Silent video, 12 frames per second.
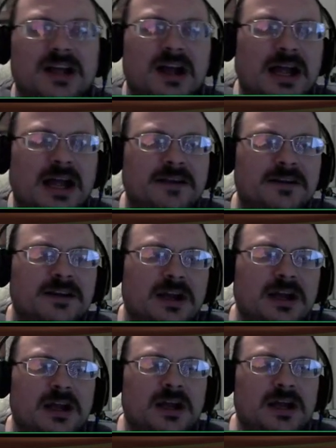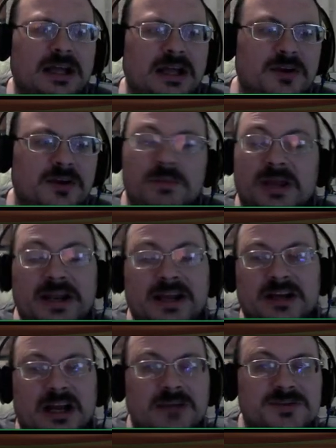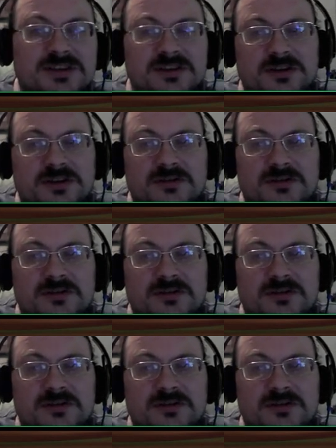and there are plenty of times that